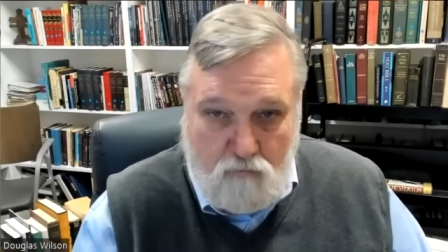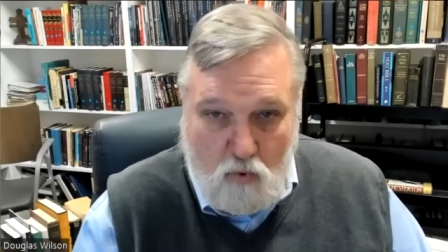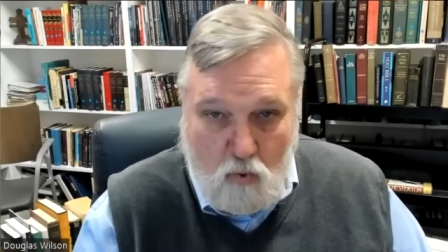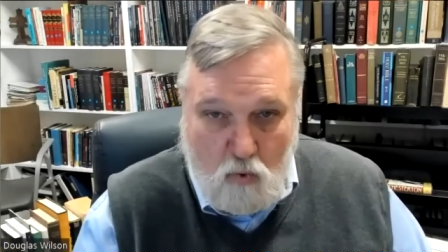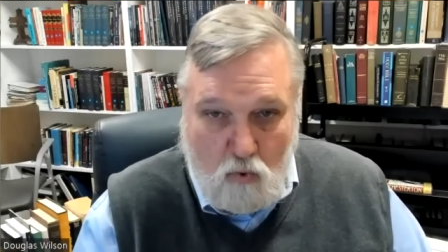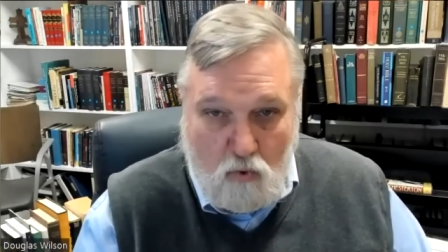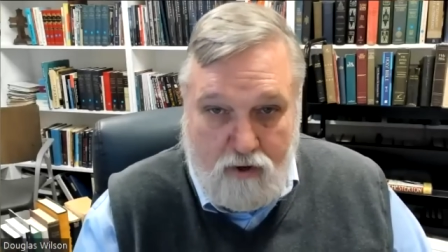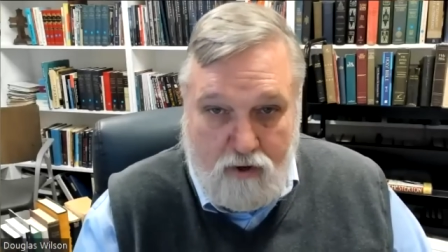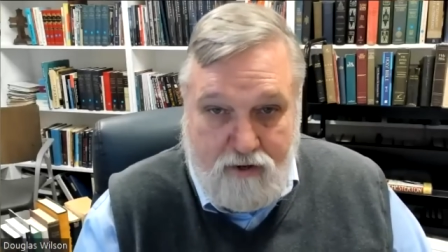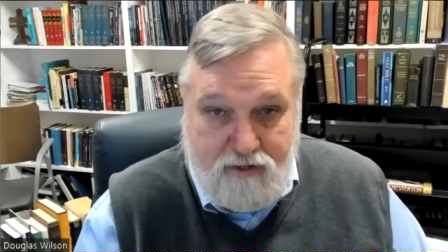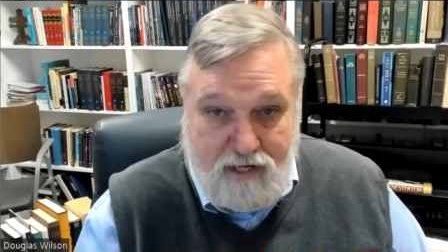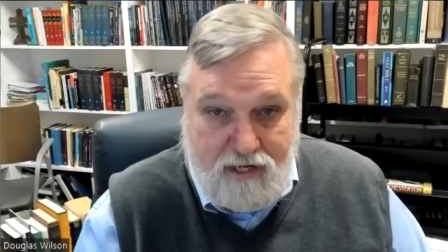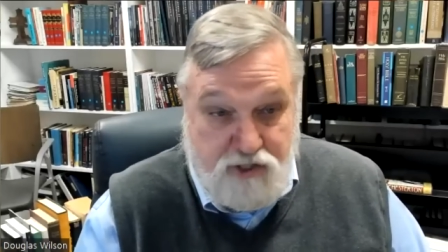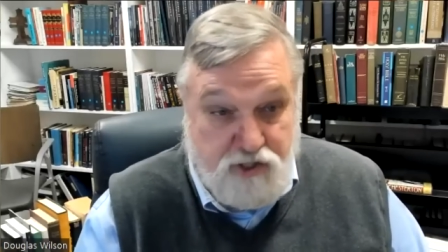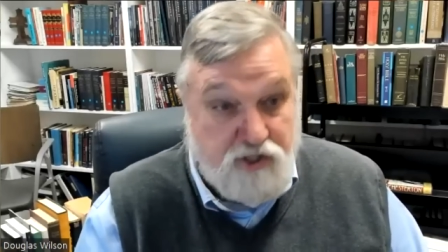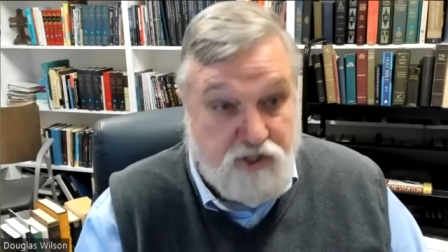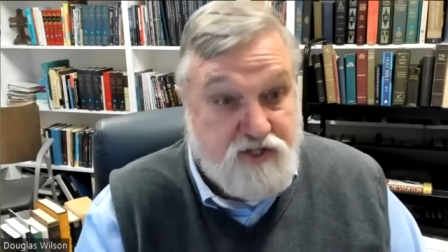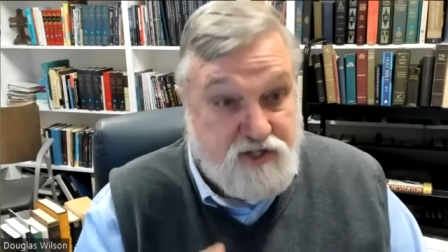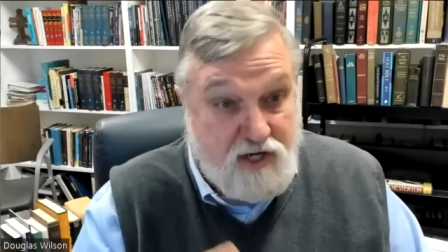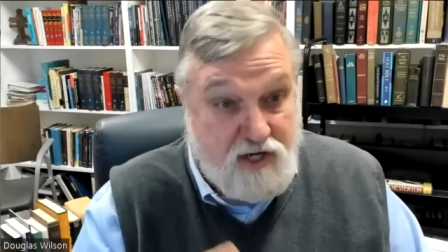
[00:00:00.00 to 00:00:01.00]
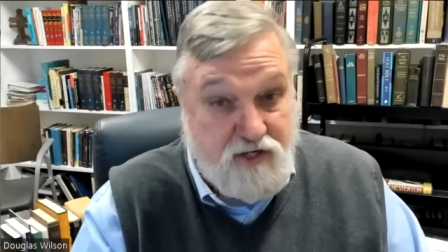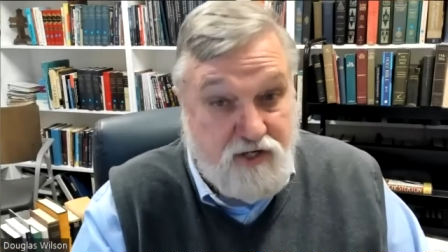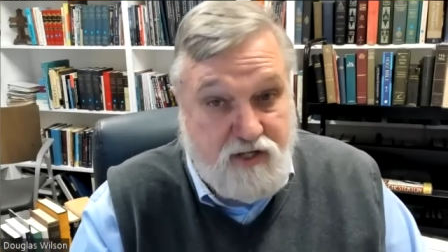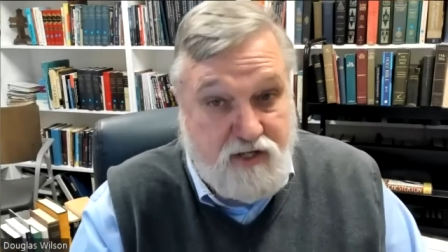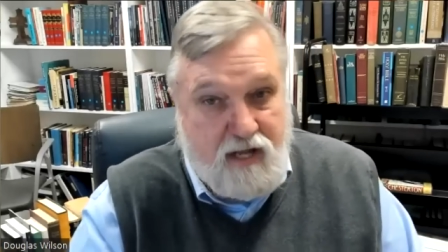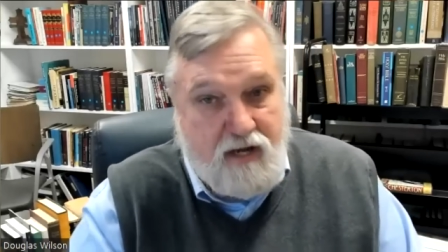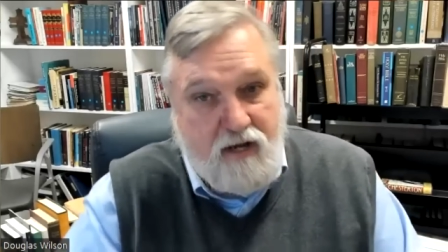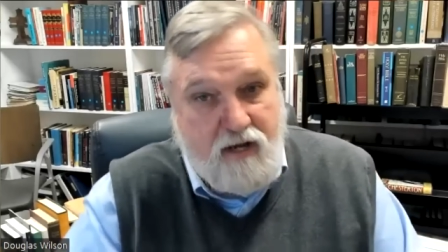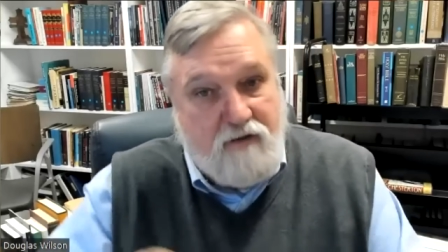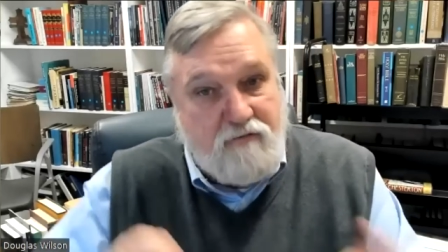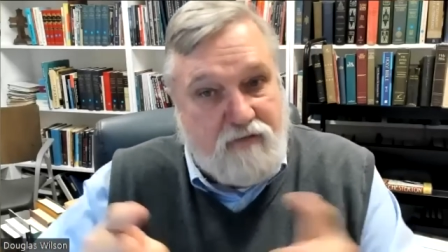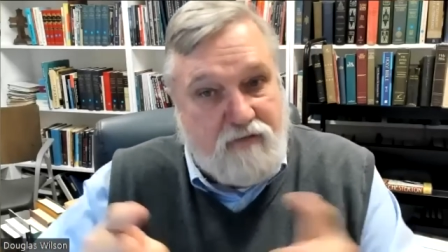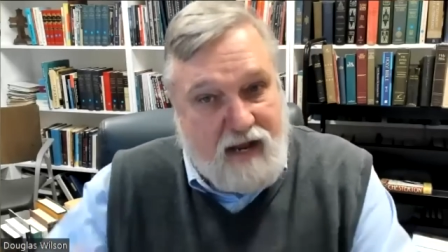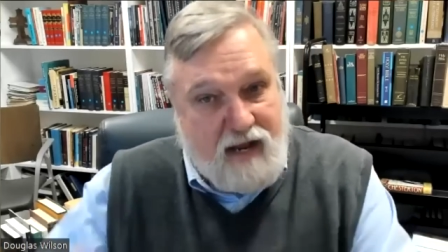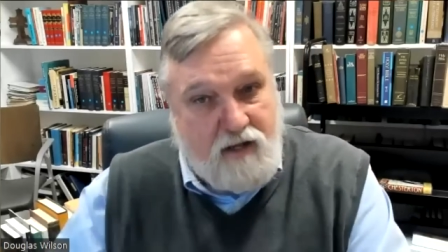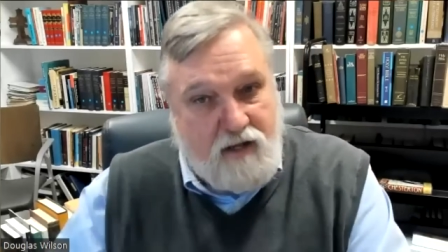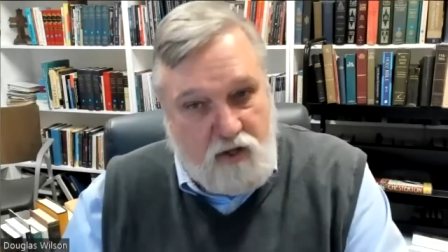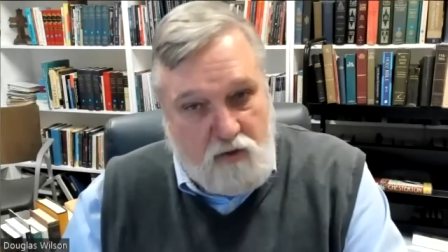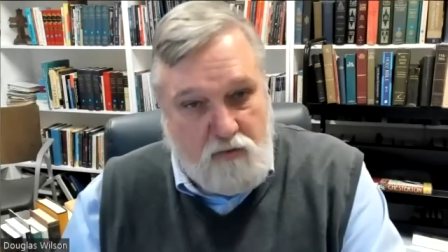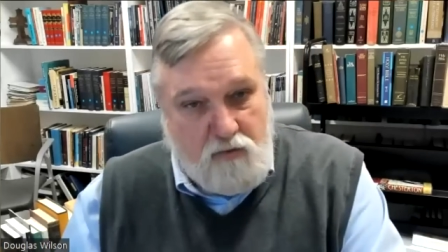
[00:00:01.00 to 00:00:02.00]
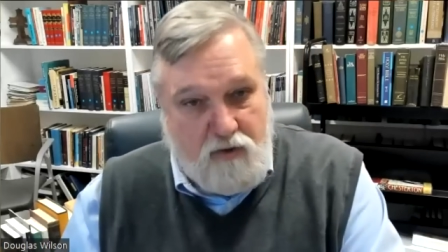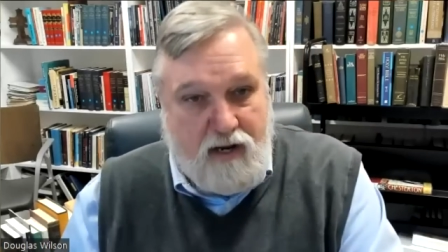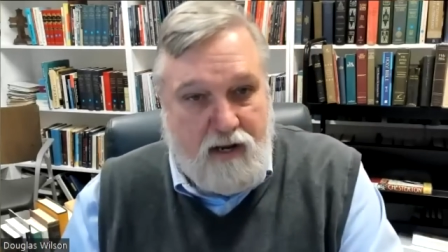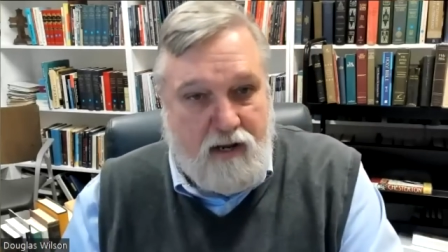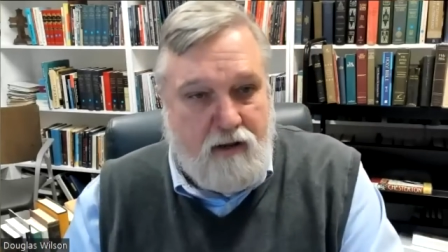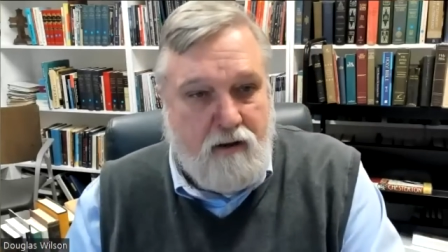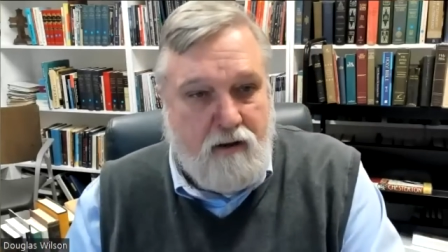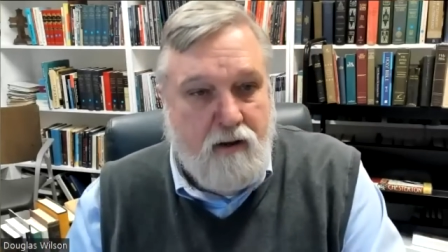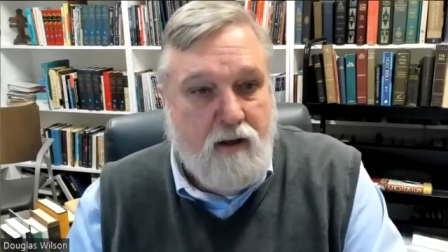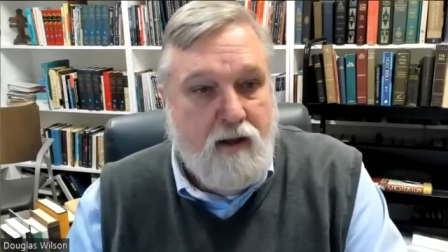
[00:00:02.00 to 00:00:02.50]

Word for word: orientation, such that if that Q and A